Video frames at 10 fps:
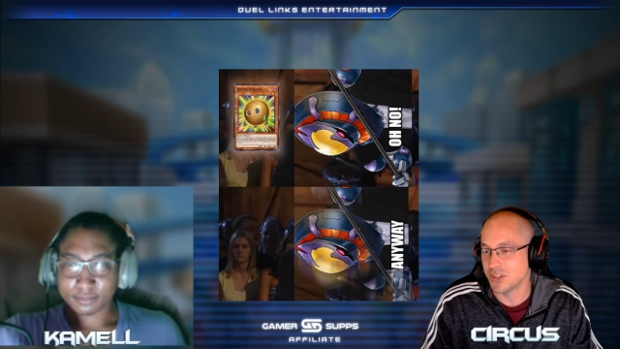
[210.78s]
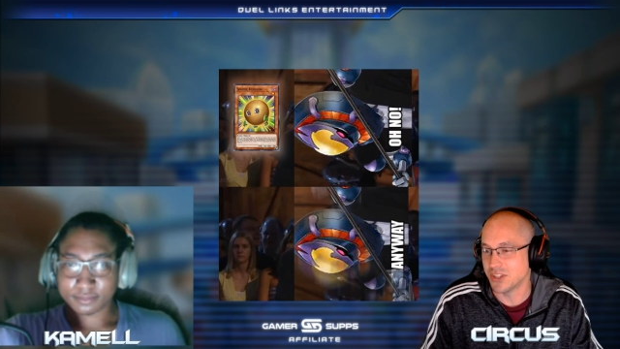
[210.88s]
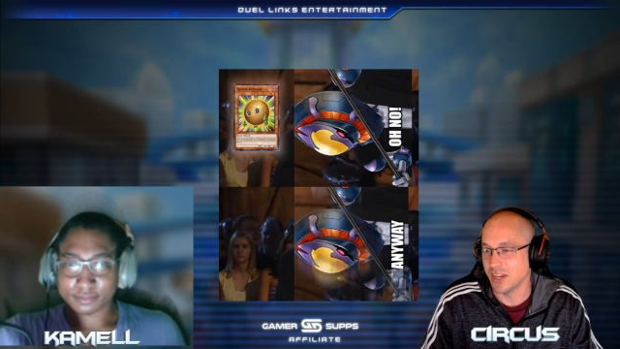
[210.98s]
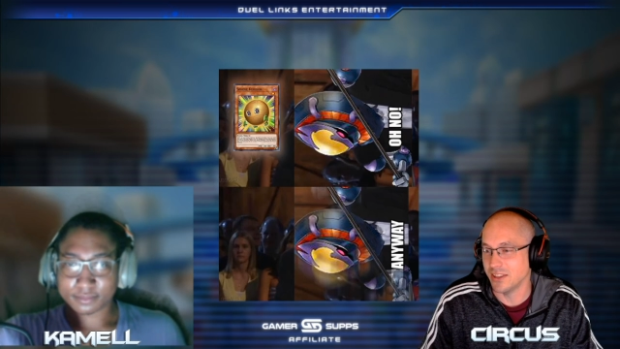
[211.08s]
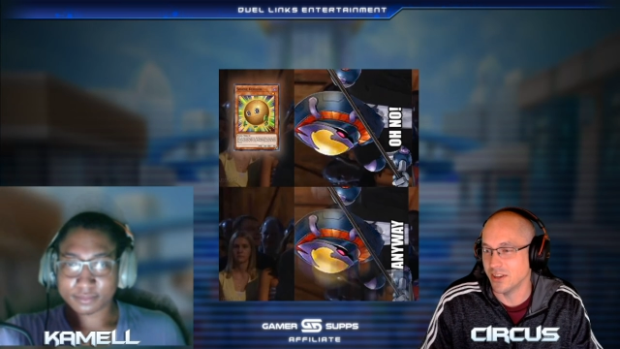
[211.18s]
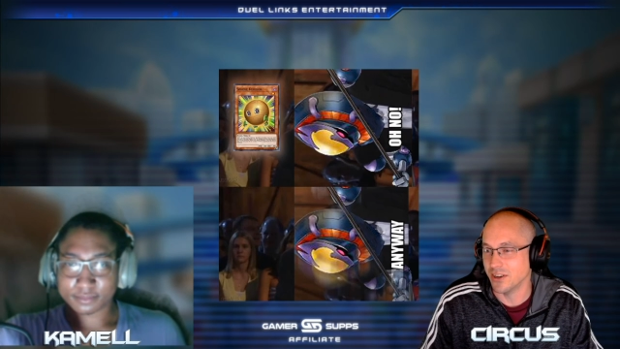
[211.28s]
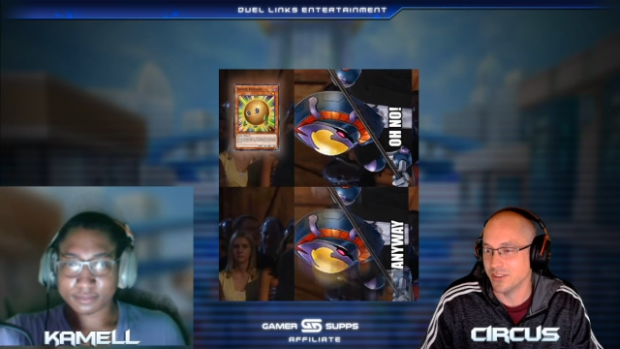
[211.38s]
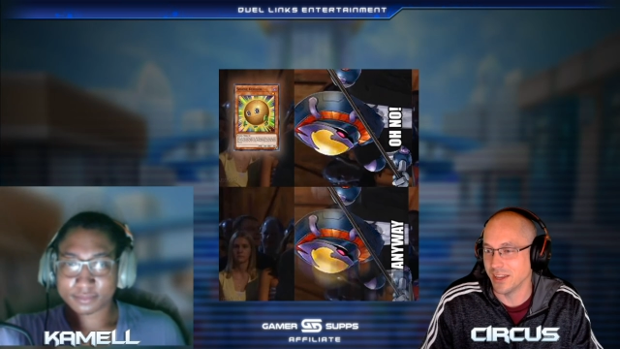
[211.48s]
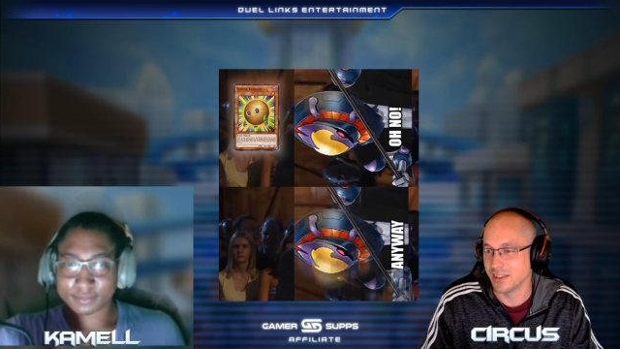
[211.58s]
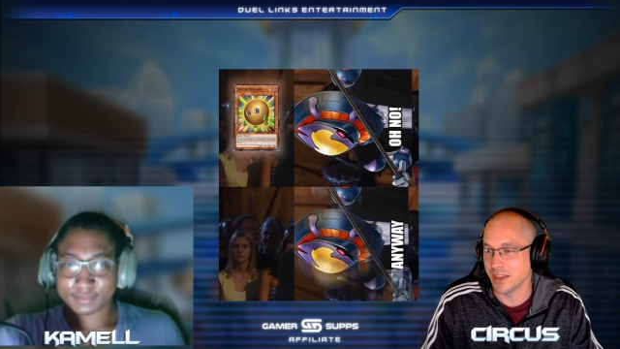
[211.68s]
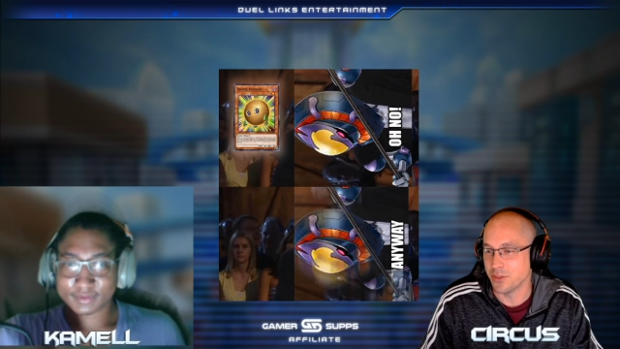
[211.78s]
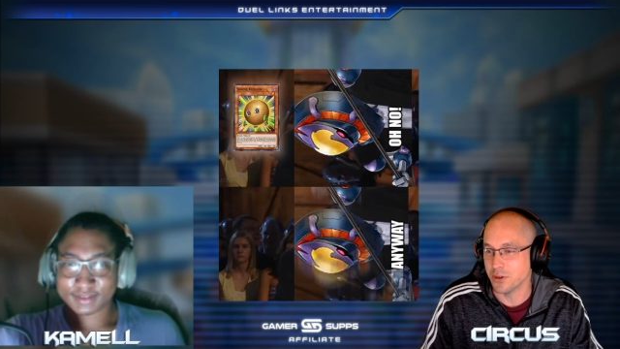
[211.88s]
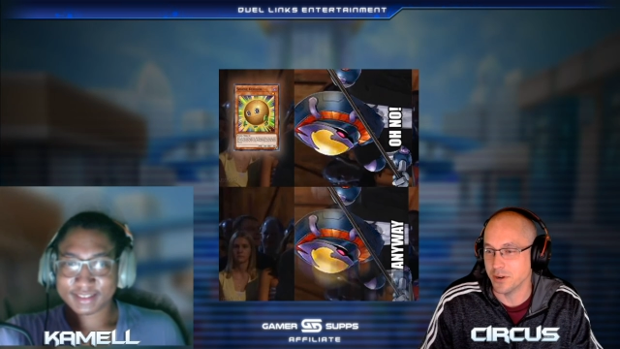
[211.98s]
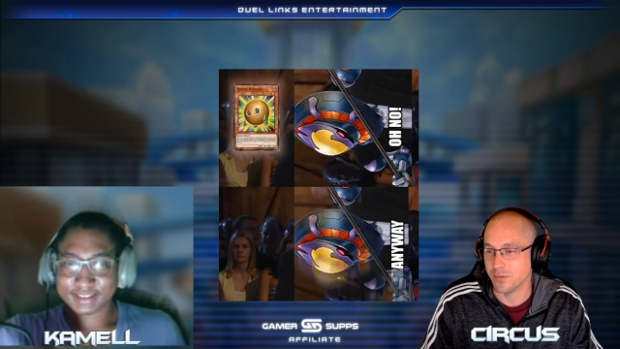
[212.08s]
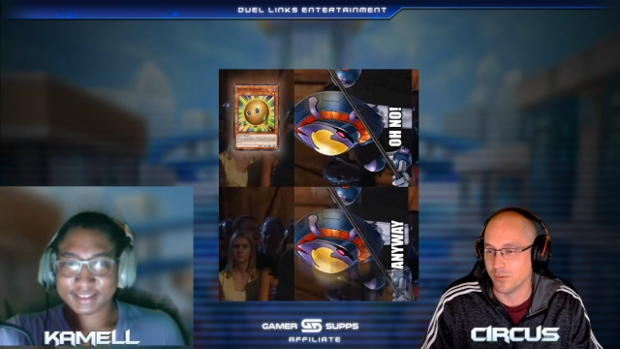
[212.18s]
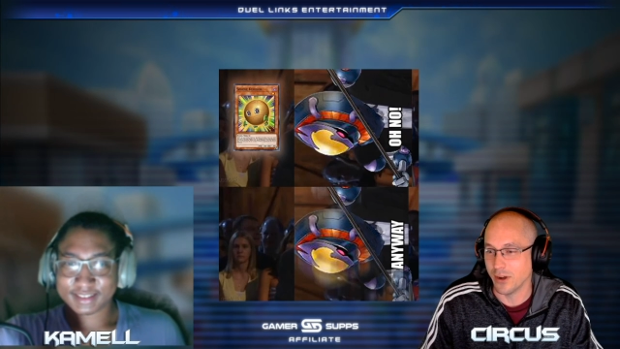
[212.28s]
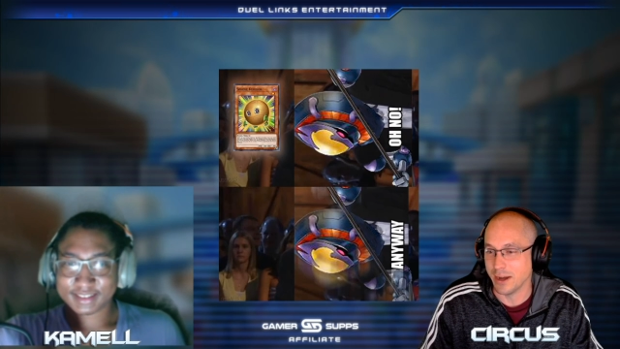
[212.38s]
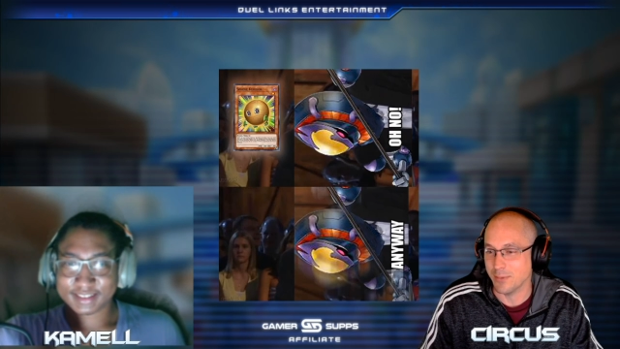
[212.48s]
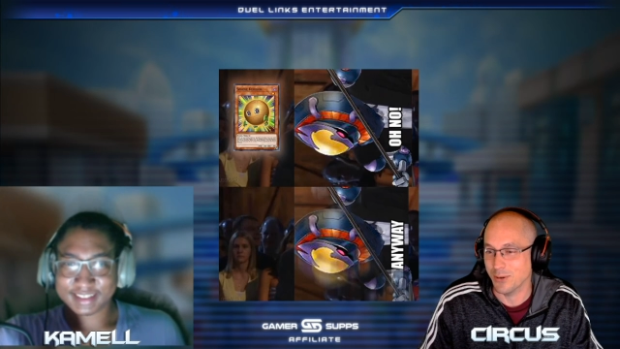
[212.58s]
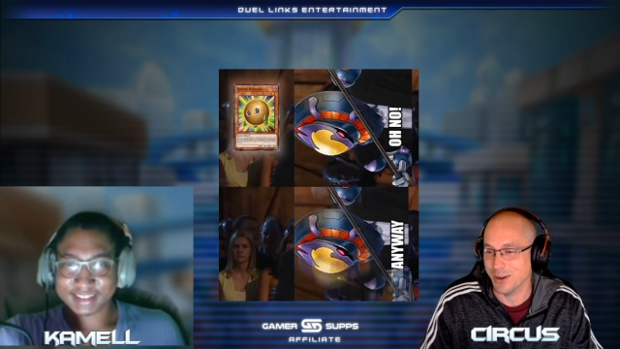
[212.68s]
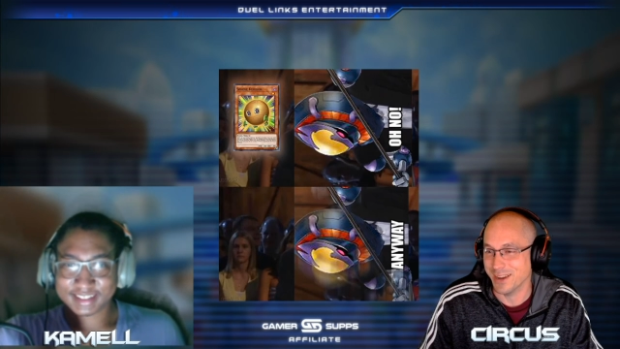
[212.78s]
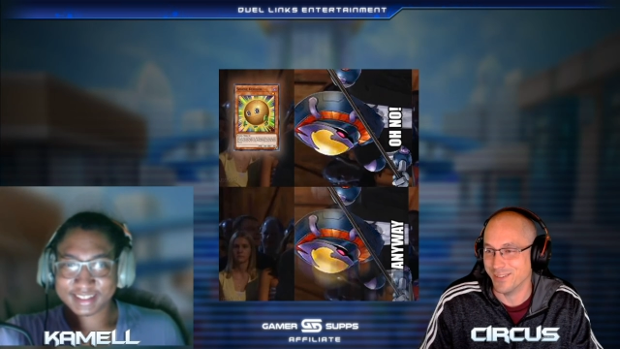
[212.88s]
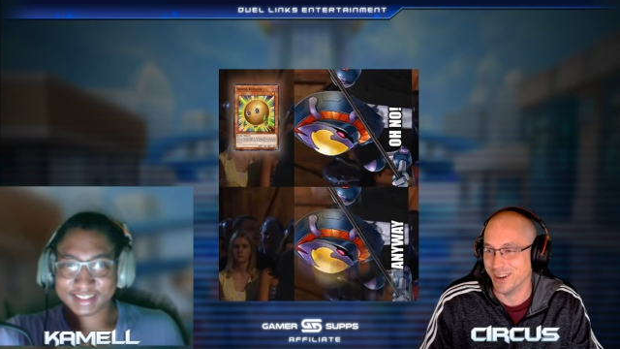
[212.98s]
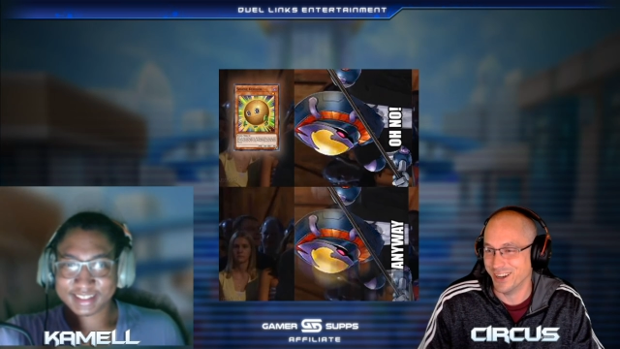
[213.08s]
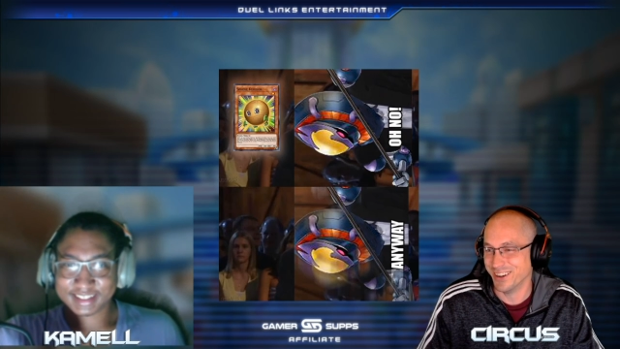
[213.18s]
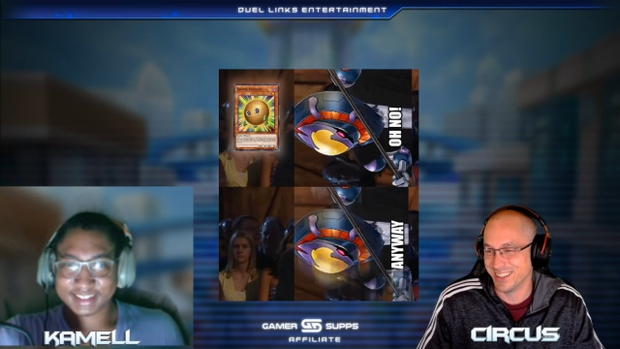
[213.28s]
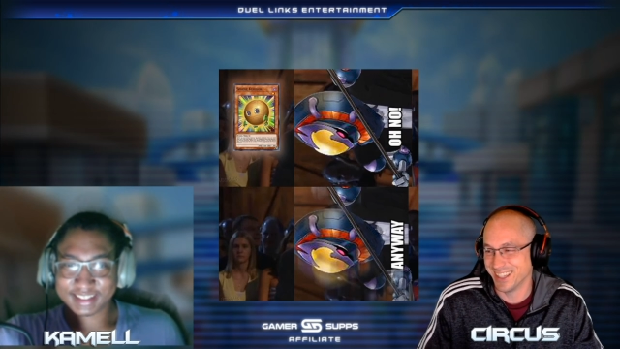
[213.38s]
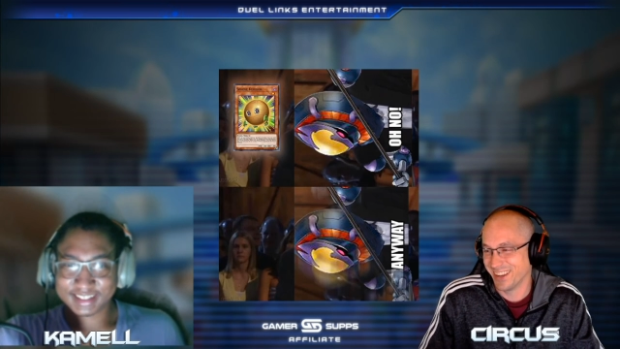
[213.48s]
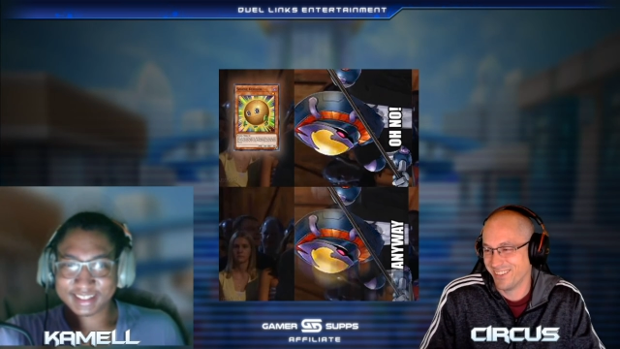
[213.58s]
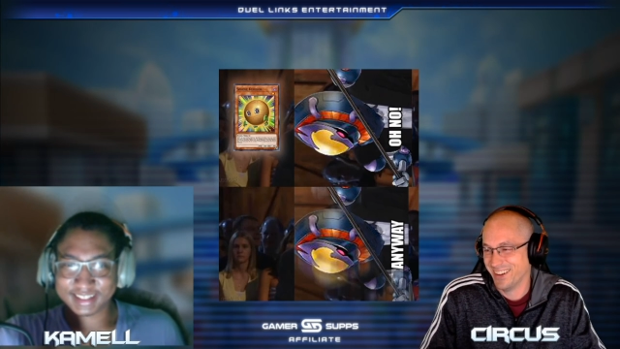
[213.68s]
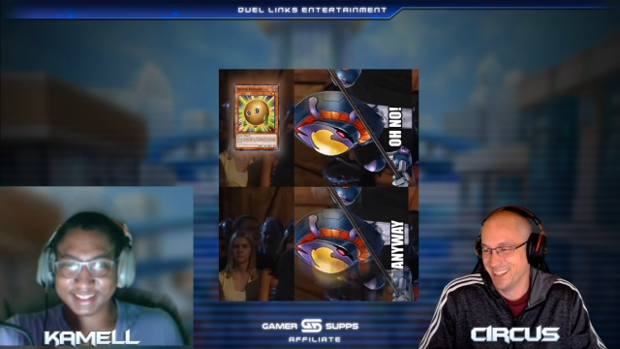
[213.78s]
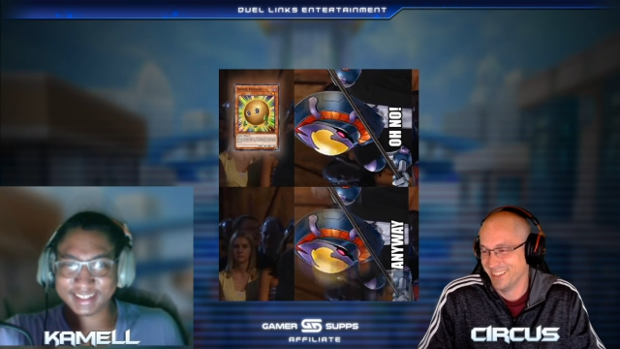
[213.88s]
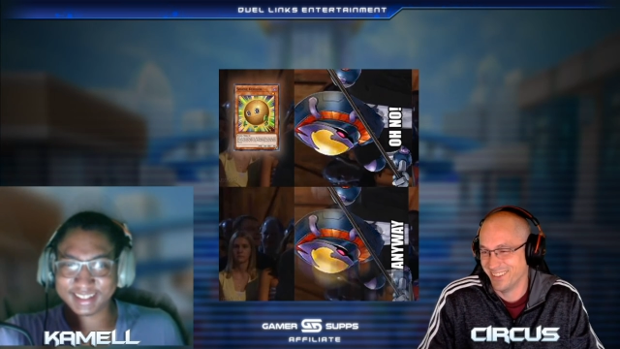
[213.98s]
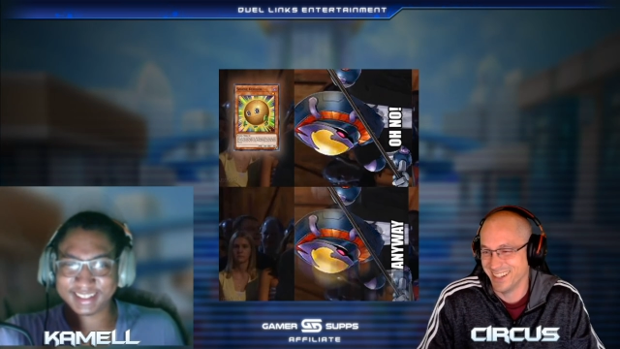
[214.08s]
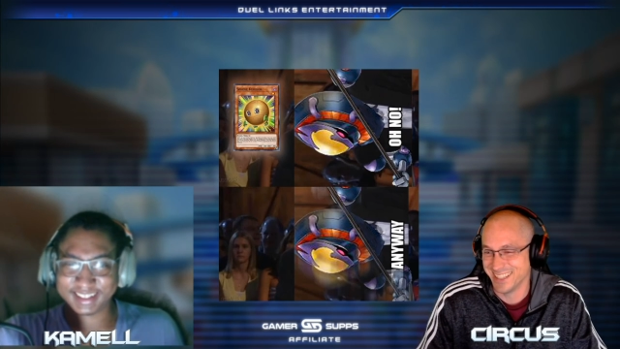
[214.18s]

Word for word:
Speaker 1: sitting there in, like, that third frame or whatever. It's like, what is